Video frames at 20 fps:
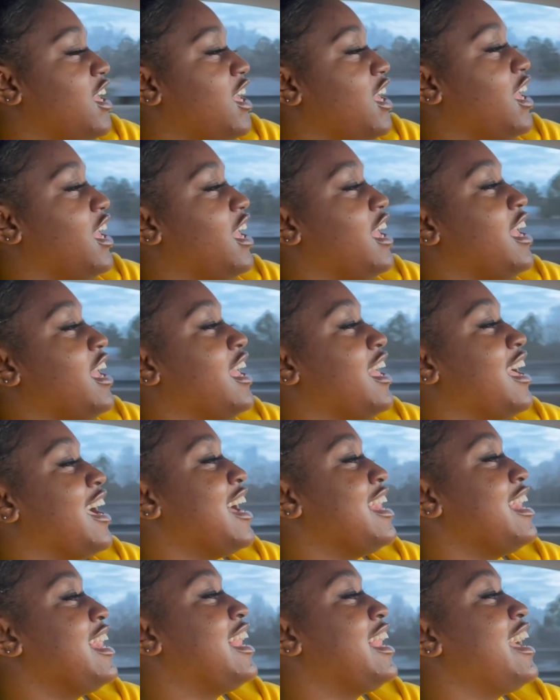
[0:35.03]
and
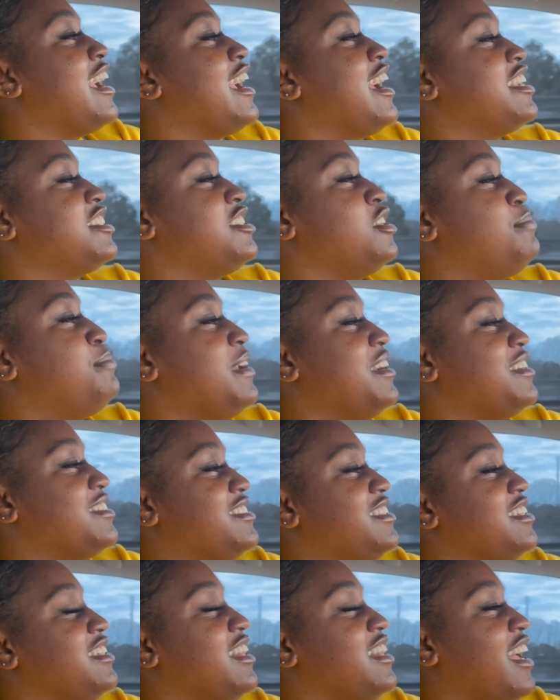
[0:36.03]
I didn't like how she
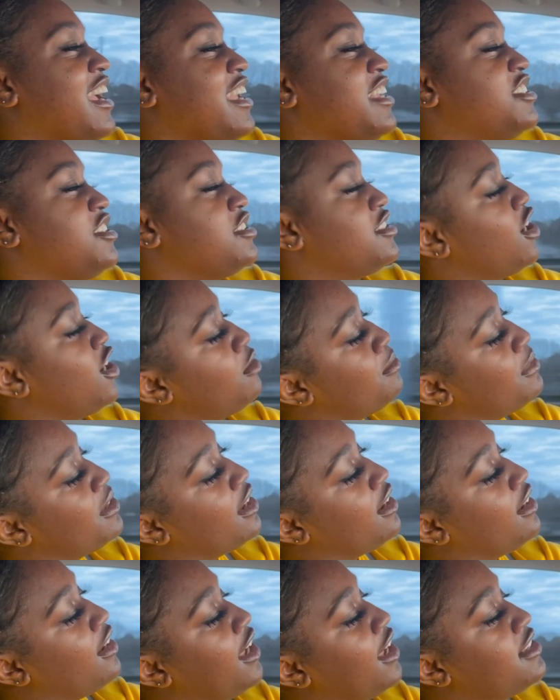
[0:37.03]
pierced it. Like, she told me
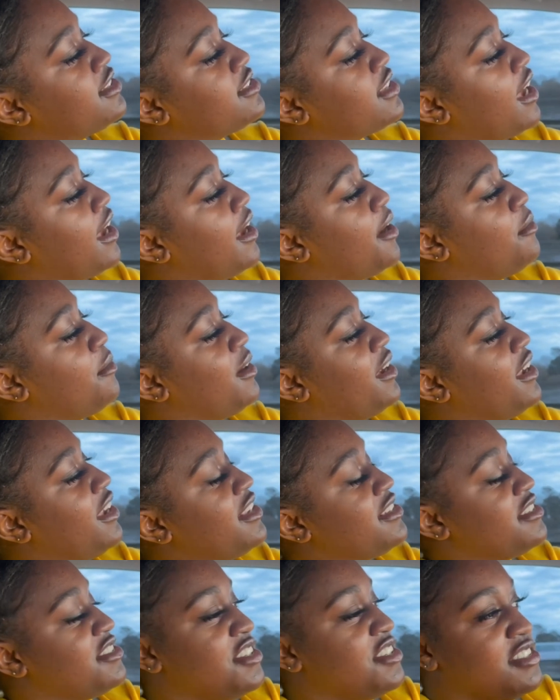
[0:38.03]
to lay
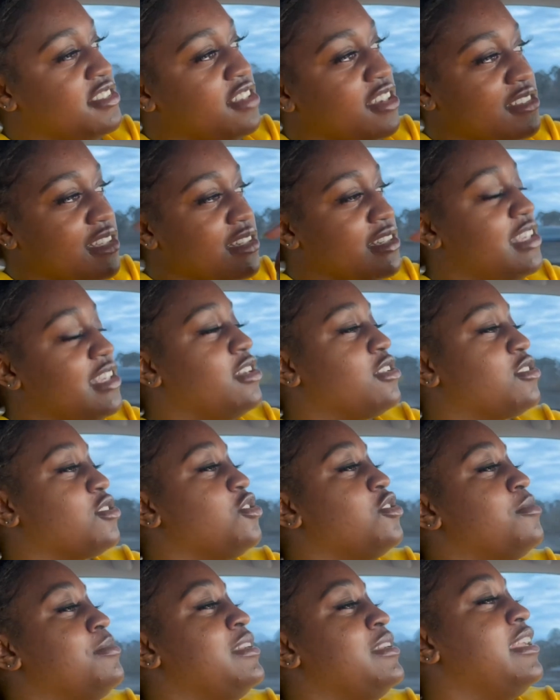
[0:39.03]
sideways, and she stuck the needle
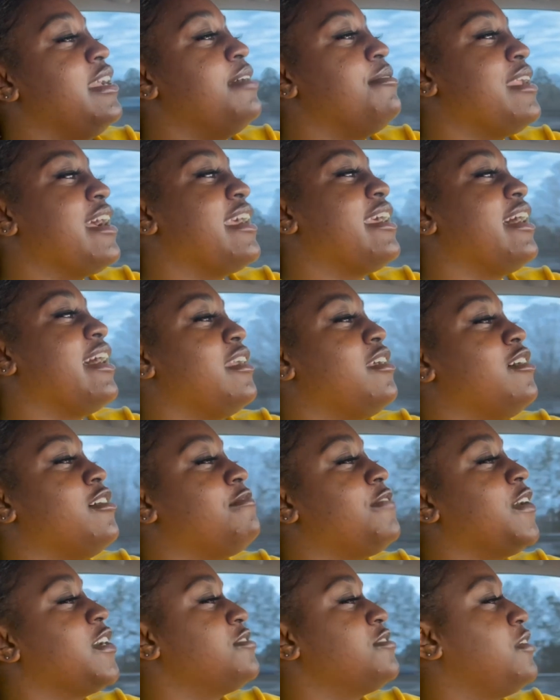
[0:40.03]
through. But then when I got
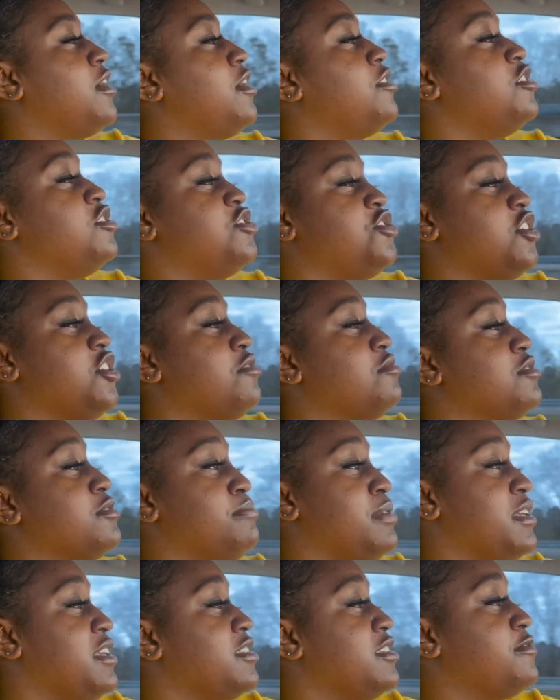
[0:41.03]
up, first of all, the jewelry was
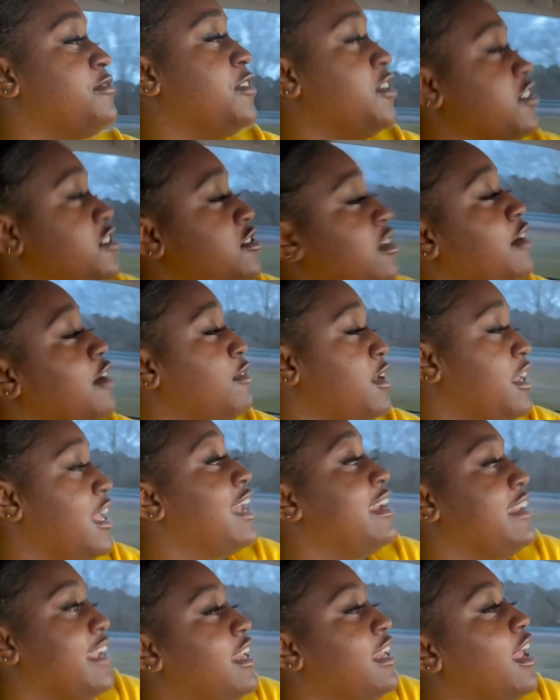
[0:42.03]
big as fuck, so I
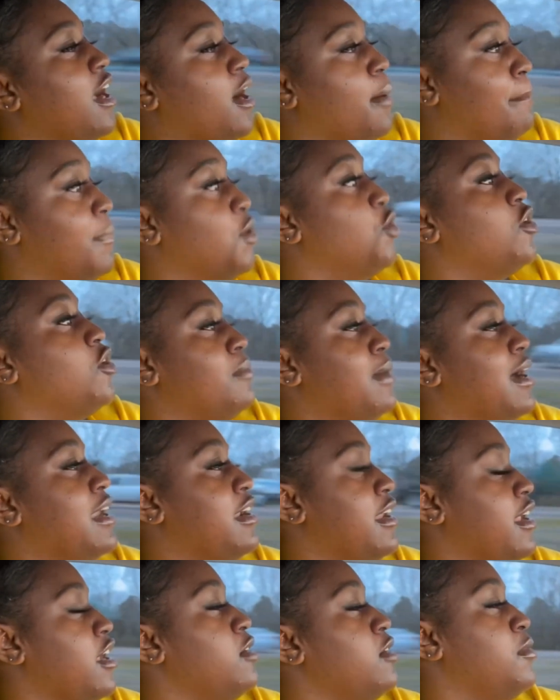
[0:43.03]
did like a bull by
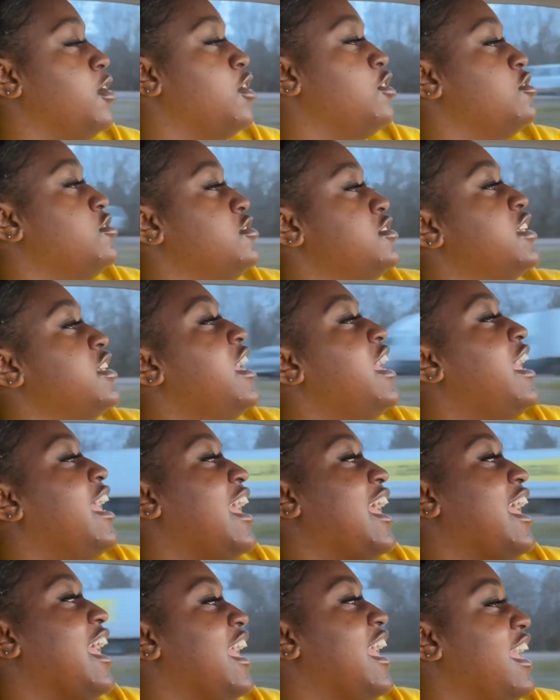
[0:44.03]
the damn nose,
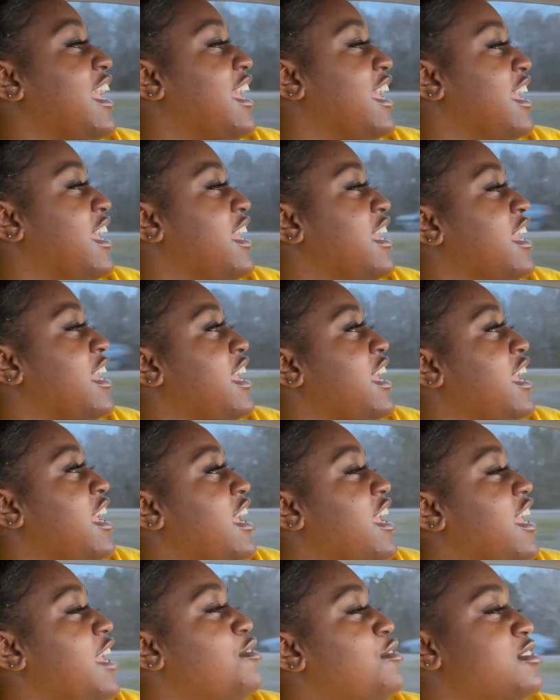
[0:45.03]
and
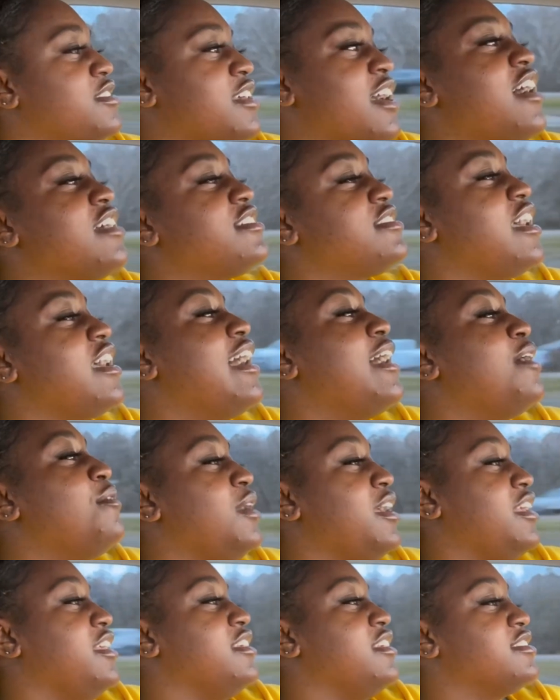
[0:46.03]
it was cocked
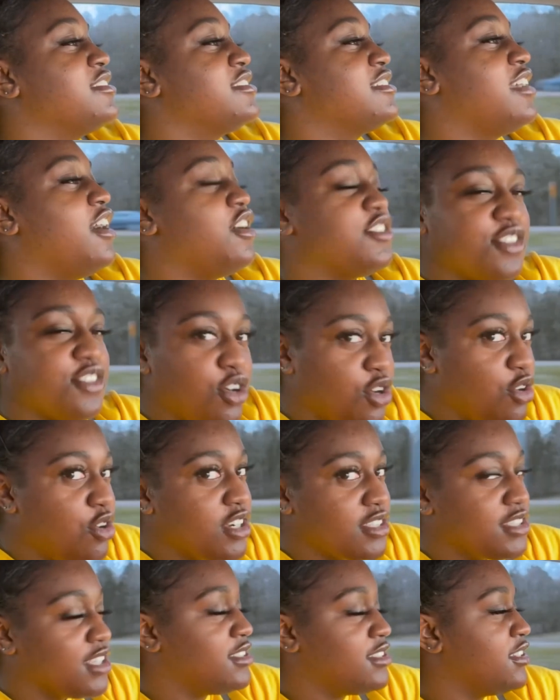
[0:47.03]
sideways. So, of
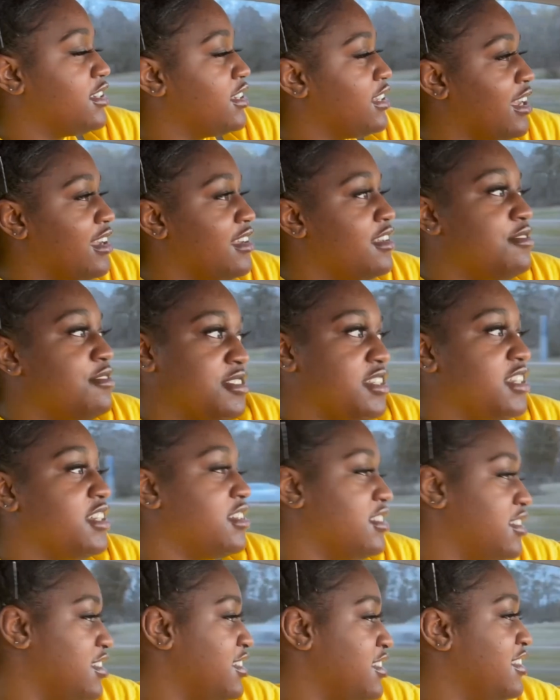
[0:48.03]
course, I took it out. It was
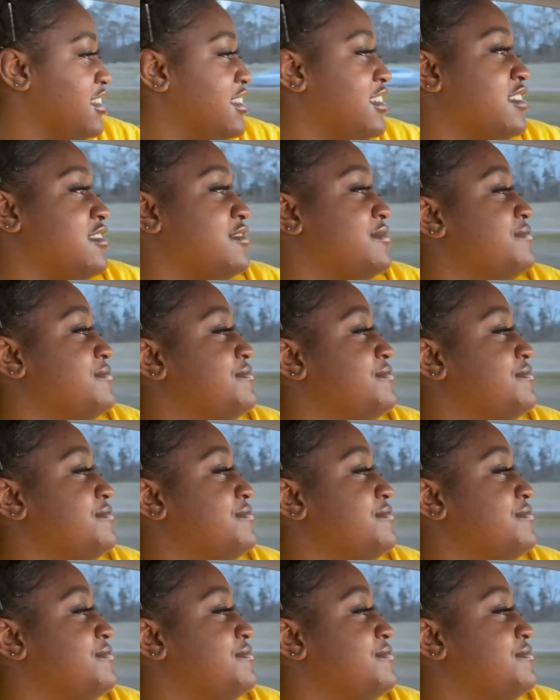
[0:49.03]
ugly, you know?